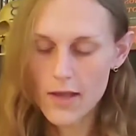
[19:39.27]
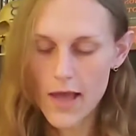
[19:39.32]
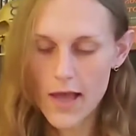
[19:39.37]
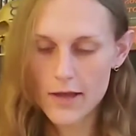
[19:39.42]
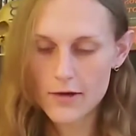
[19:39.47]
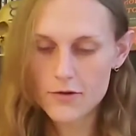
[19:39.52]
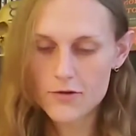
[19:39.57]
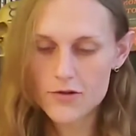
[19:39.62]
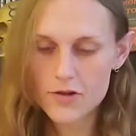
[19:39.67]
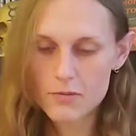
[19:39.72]

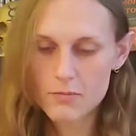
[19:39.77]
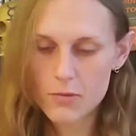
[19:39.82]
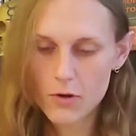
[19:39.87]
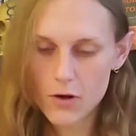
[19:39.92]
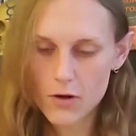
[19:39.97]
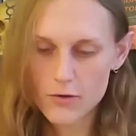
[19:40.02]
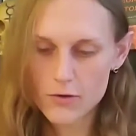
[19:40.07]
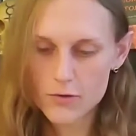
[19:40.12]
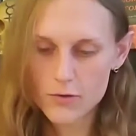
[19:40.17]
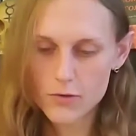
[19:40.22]
energy
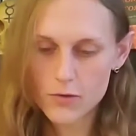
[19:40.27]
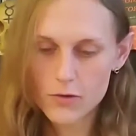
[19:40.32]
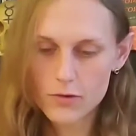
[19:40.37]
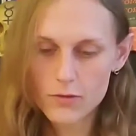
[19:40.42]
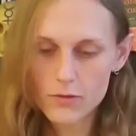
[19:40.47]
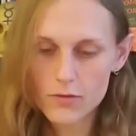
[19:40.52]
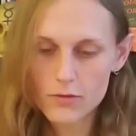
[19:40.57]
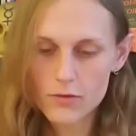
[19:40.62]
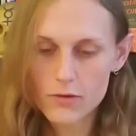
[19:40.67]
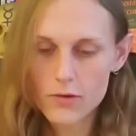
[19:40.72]
bar
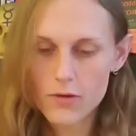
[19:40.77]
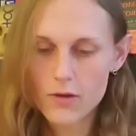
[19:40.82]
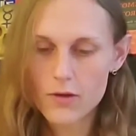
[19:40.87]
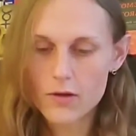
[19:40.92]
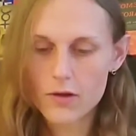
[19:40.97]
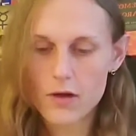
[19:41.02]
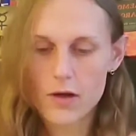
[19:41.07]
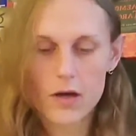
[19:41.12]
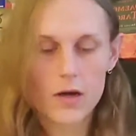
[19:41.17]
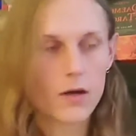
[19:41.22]
tool,
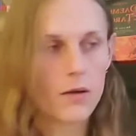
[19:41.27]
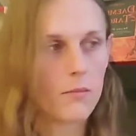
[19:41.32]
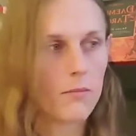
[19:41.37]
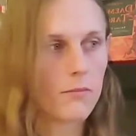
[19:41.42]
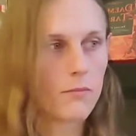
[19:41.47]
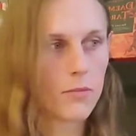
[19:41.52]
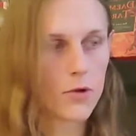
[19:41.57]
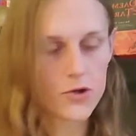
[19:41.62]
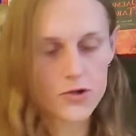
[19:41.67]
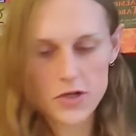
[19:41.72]

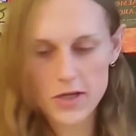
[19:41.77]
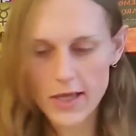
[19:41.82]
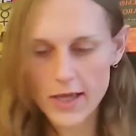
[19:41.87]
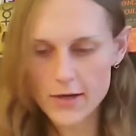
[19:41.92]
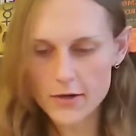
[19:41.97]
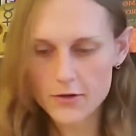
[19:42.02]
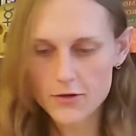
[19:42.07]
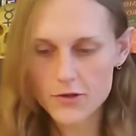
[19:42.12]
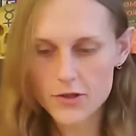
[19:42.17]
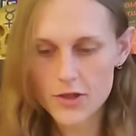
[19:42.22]
pushing
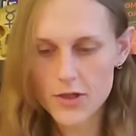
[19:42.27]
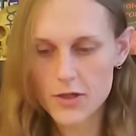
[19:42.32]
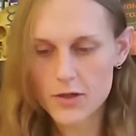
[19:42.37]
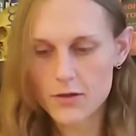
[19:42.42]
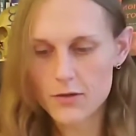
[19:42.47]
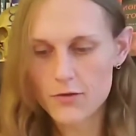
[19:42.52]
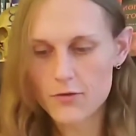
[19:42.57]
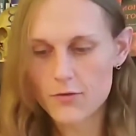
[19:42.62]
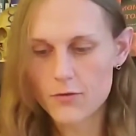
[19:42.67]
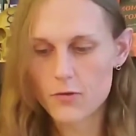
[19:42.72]

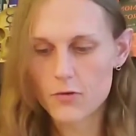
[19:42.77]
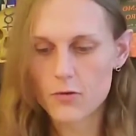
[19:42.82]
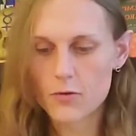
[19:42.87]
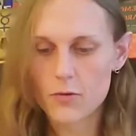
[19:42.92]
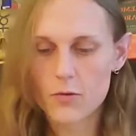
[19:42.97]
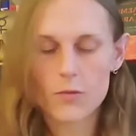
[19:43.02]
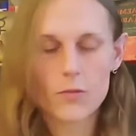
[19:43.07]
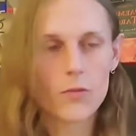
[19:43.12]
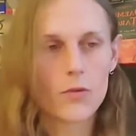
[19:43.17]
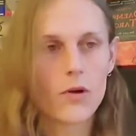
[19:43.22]
energy
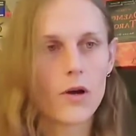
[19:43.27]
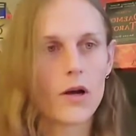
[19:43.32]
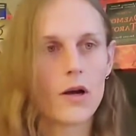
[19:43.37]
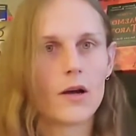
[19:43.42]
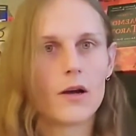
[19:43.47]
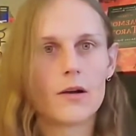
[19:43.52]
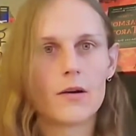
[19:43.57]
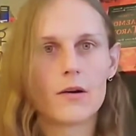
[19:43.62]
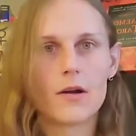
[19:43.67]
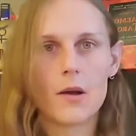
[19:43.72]
through
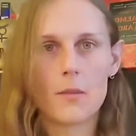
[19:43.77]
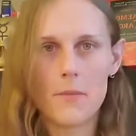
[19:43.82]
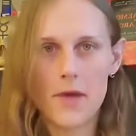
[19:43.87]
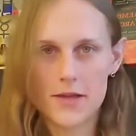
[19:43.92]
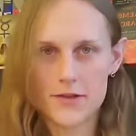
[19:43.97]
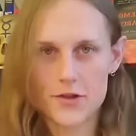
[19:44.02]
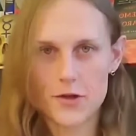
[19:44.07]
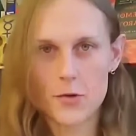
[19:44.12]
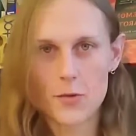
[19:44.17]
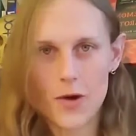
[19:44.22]
a
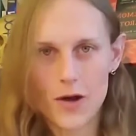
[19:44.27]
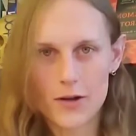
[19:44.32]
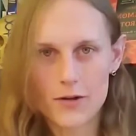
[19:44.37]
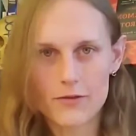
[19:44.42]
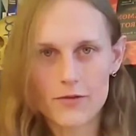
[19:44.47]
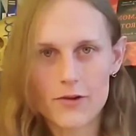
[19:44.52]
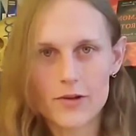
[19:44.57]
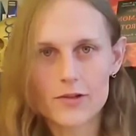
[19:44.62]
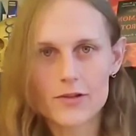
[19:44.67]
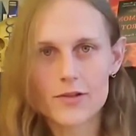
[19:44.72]
magic
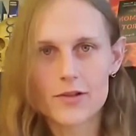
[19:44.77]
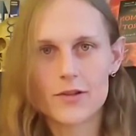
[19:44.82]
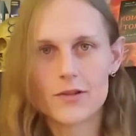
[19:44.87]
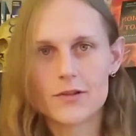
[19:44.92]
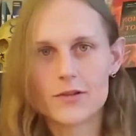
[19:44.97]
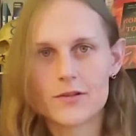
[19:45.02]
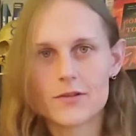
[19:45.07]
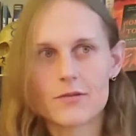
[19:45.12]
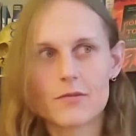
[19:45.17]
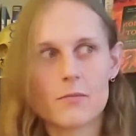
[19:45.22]
wand, for
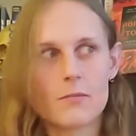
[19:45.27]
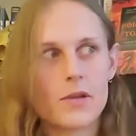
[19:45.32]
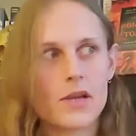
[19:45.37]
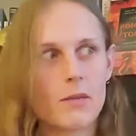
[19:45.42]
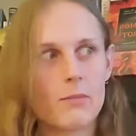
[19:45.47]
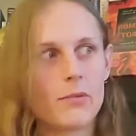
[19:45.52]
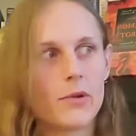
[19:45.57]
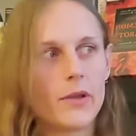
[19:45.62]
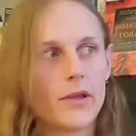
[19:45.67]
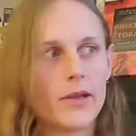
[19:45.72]
instance,
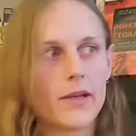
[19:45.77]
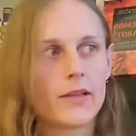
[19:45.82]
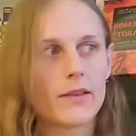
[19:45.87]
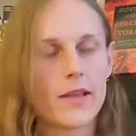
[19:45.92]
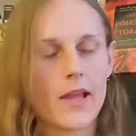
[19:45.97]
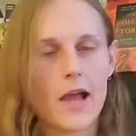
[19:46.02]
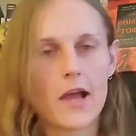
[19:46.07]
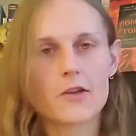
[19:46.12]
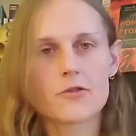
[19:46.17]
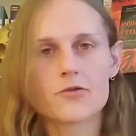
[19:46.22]
manipulating
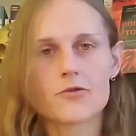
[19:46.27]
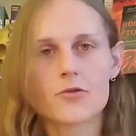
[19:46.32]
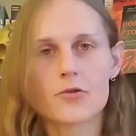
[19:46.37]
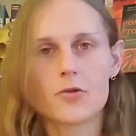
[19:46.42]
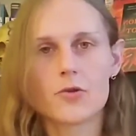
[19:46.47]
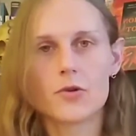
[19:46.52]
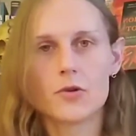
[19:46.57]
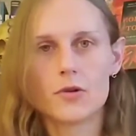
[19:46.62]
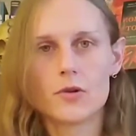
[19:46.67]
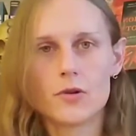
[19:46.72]
the
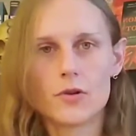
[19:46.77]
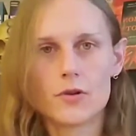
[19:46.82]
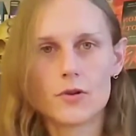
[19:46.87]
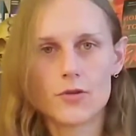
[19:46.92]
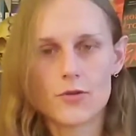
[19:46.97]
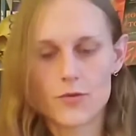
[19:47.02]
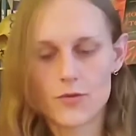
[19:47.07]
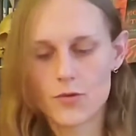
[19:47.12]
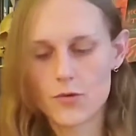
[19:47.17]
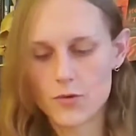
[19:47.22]
astral
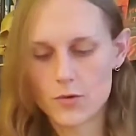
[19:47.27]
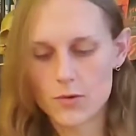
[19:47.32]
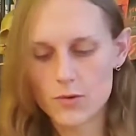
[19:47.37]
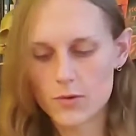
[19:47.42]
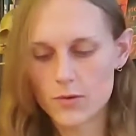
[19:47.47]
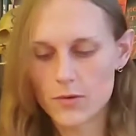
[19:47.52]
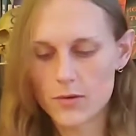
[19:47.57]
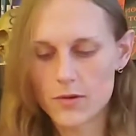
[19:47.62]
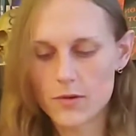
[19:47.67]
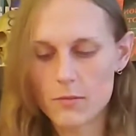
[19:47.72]
through
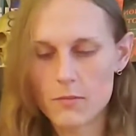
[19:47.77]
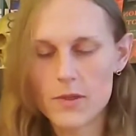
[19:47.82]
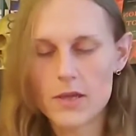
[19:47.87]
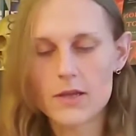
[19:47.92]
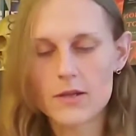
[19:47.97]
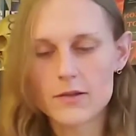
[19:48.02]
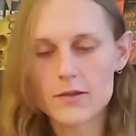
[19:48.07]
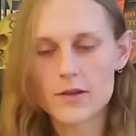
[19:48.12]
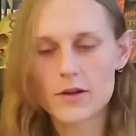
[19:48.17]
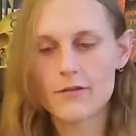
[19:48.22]
the
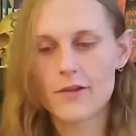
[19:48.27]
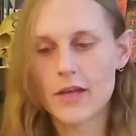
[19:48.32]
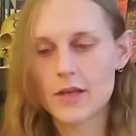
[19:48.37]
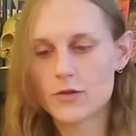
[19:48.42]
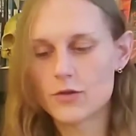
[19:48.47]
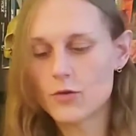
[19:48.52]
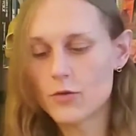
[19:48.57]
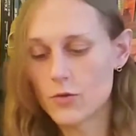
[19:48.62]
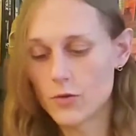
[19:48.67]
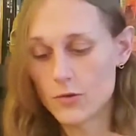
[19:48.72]
means of a
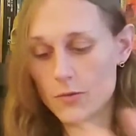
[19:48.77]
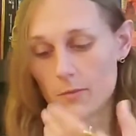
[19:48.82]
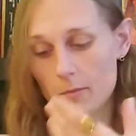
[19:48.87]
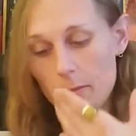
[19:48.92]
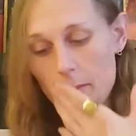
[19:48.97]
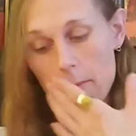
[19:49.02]
tool,